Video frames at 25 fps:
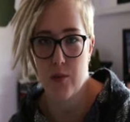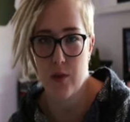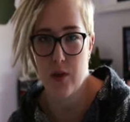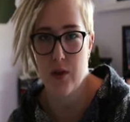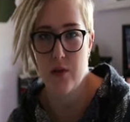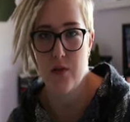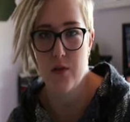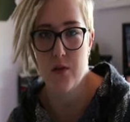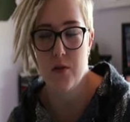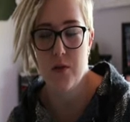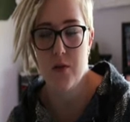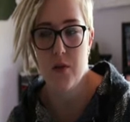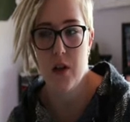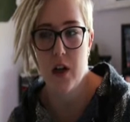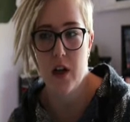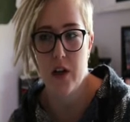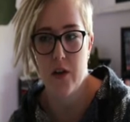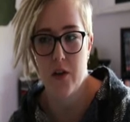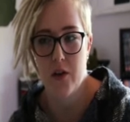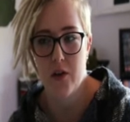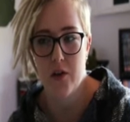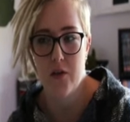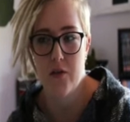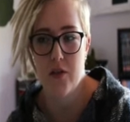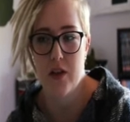brittle. I
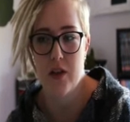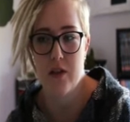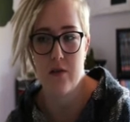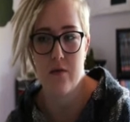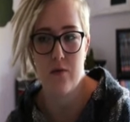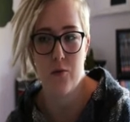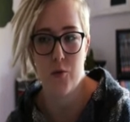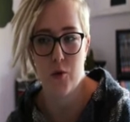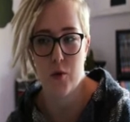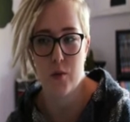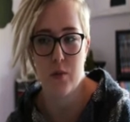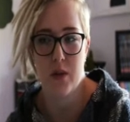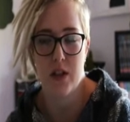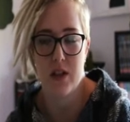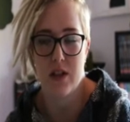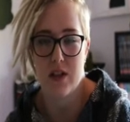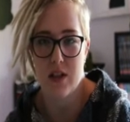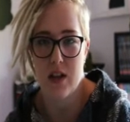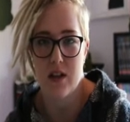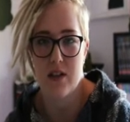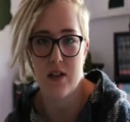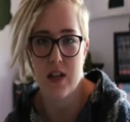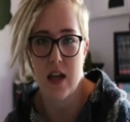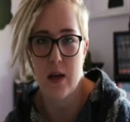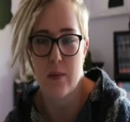know that normally
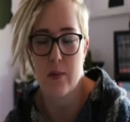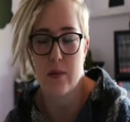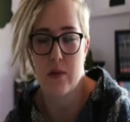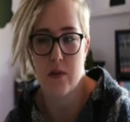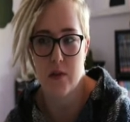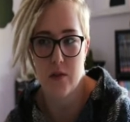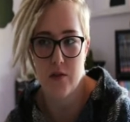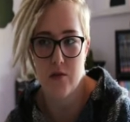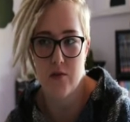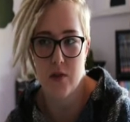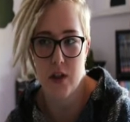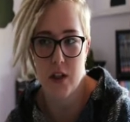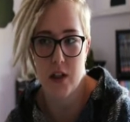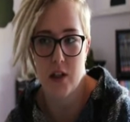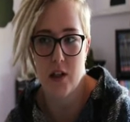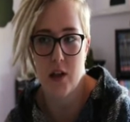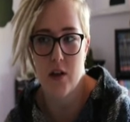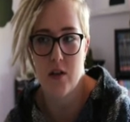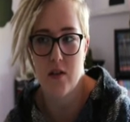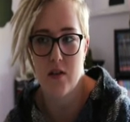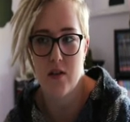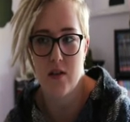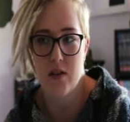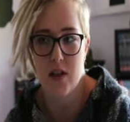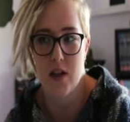does happen to
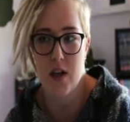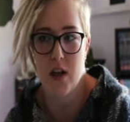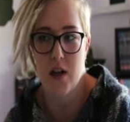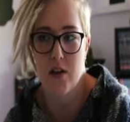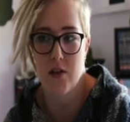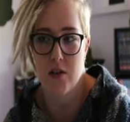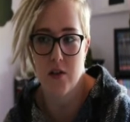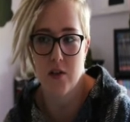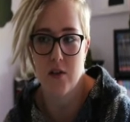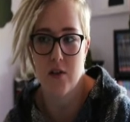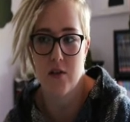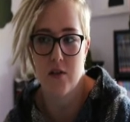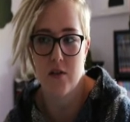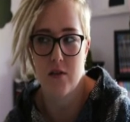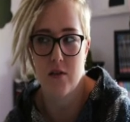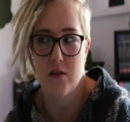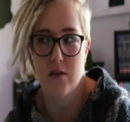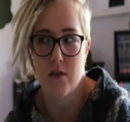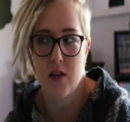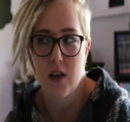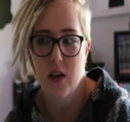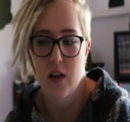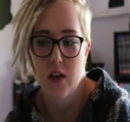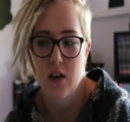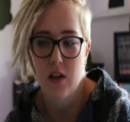dreadlocks, and I know,
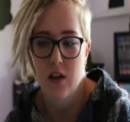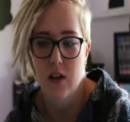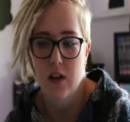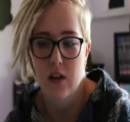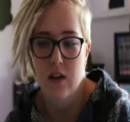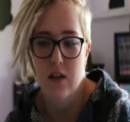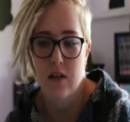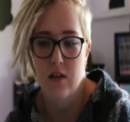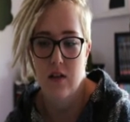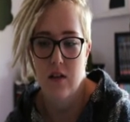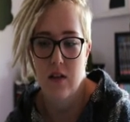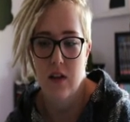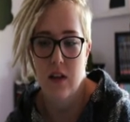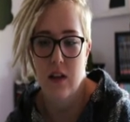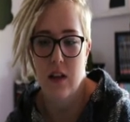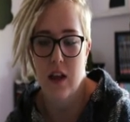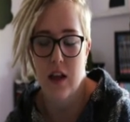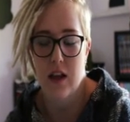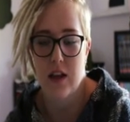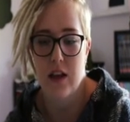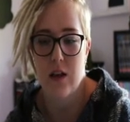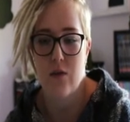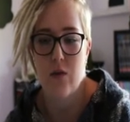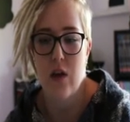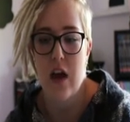
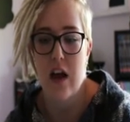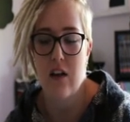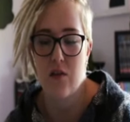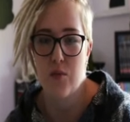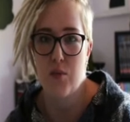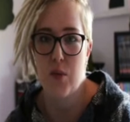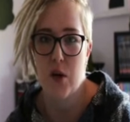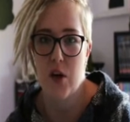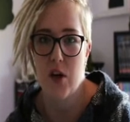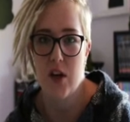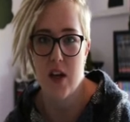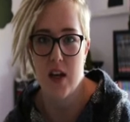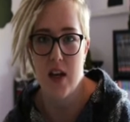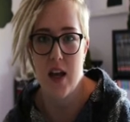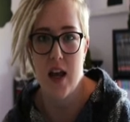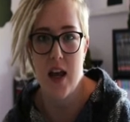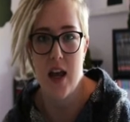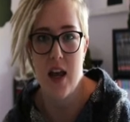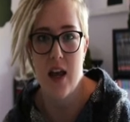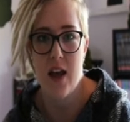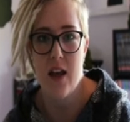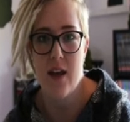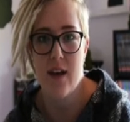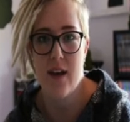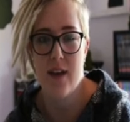like, if you have broken
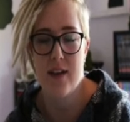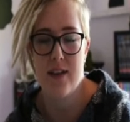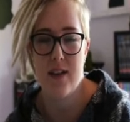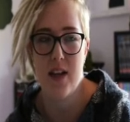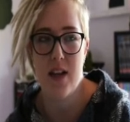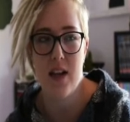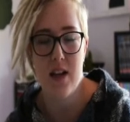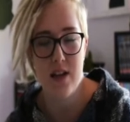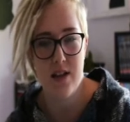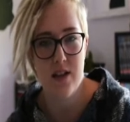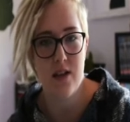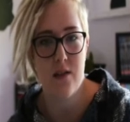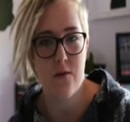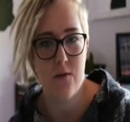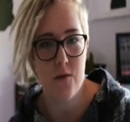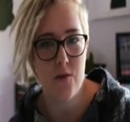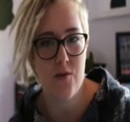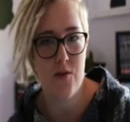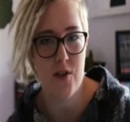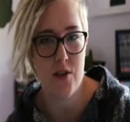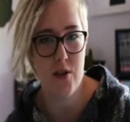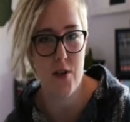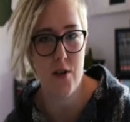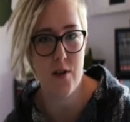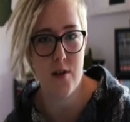hair, it's easier for
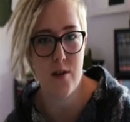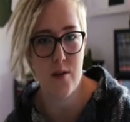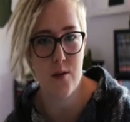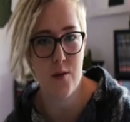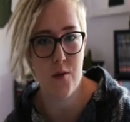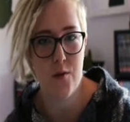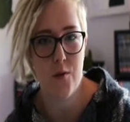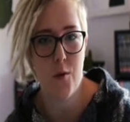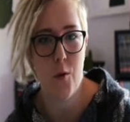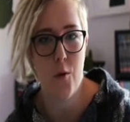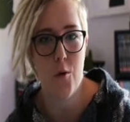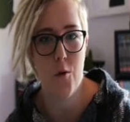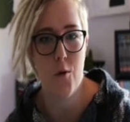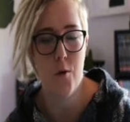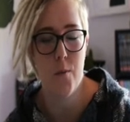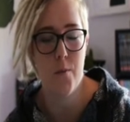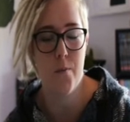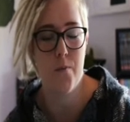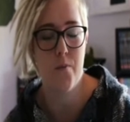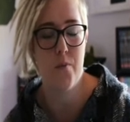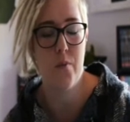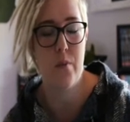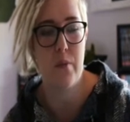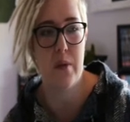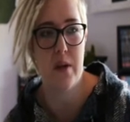dreadlocks to
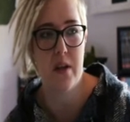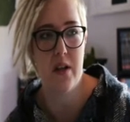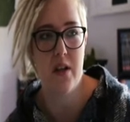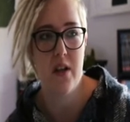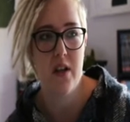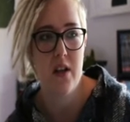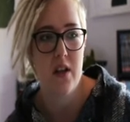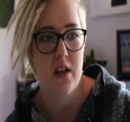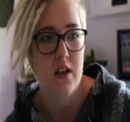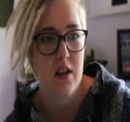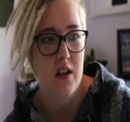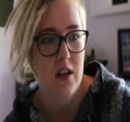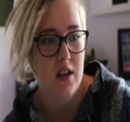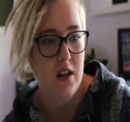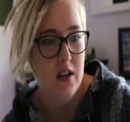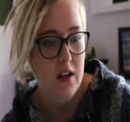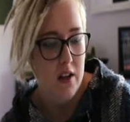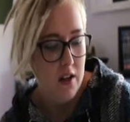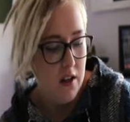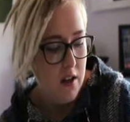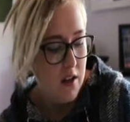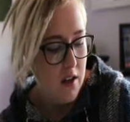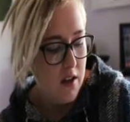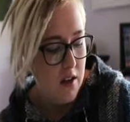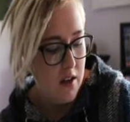form, but
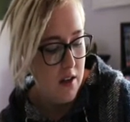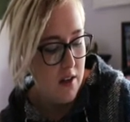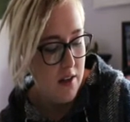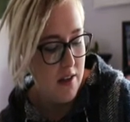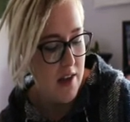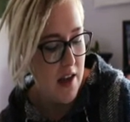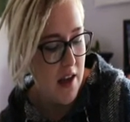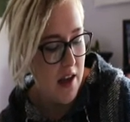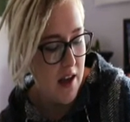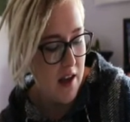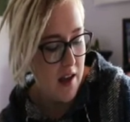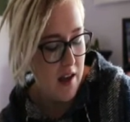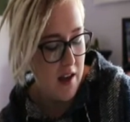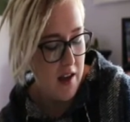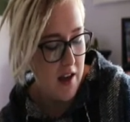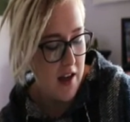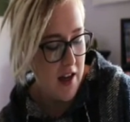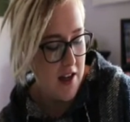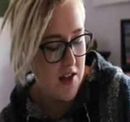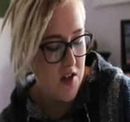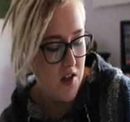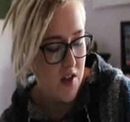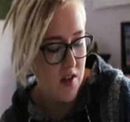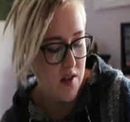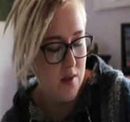yeah,
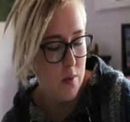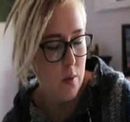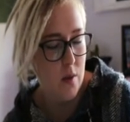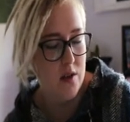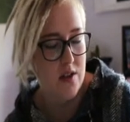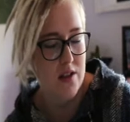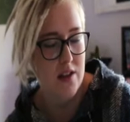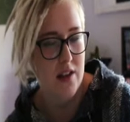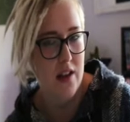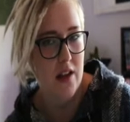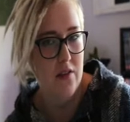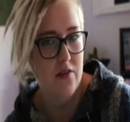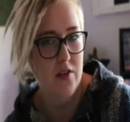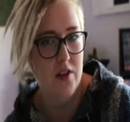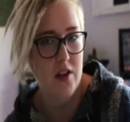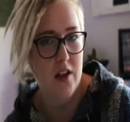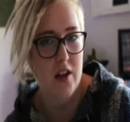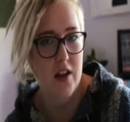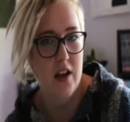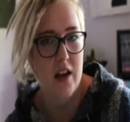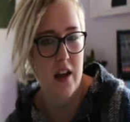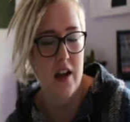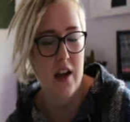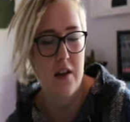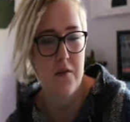I just wasn't loving
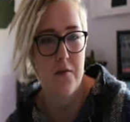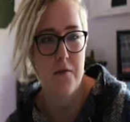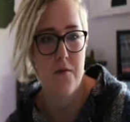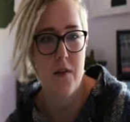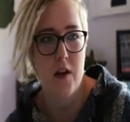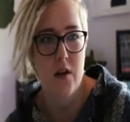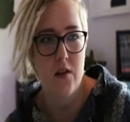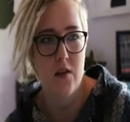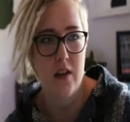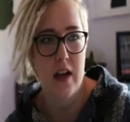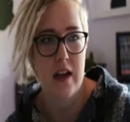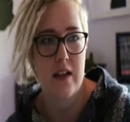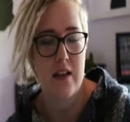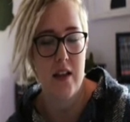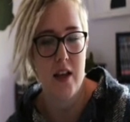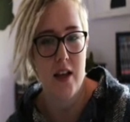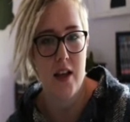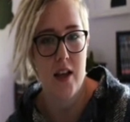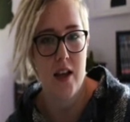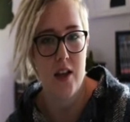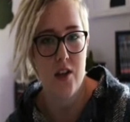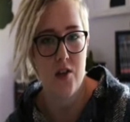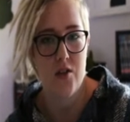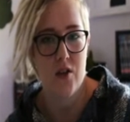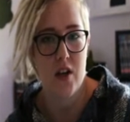it, and I felt like the
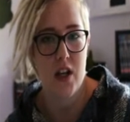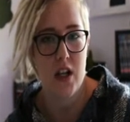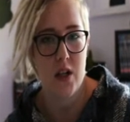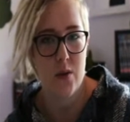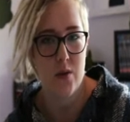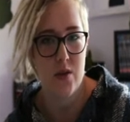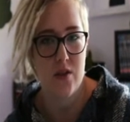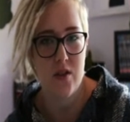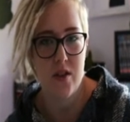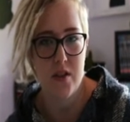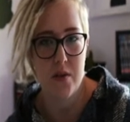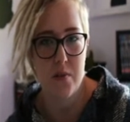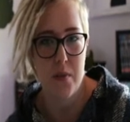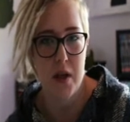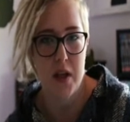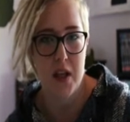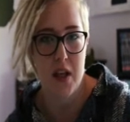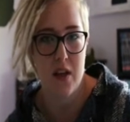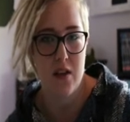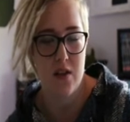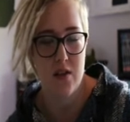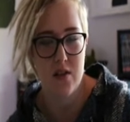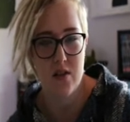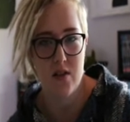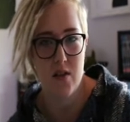hairdryer was just
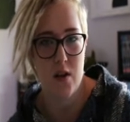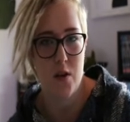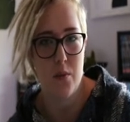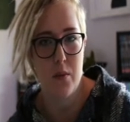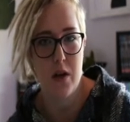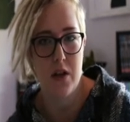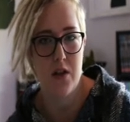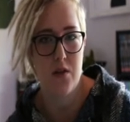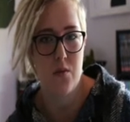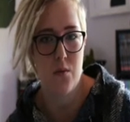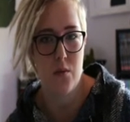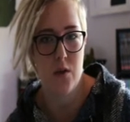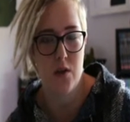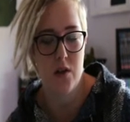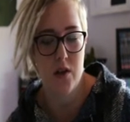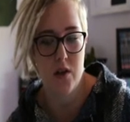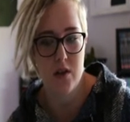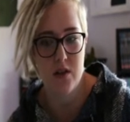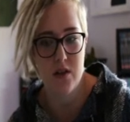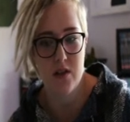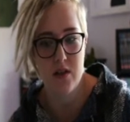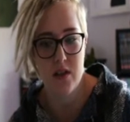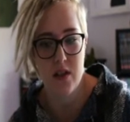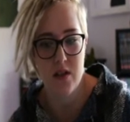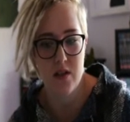making it so much
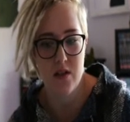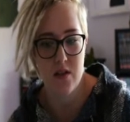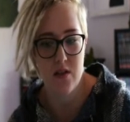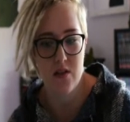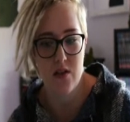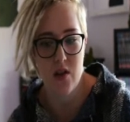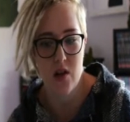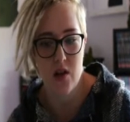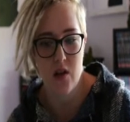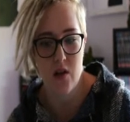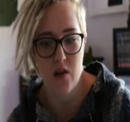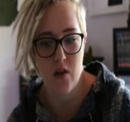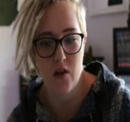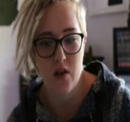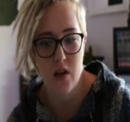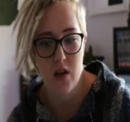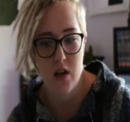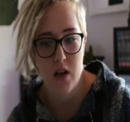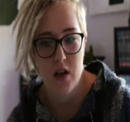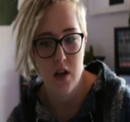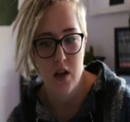worse. And so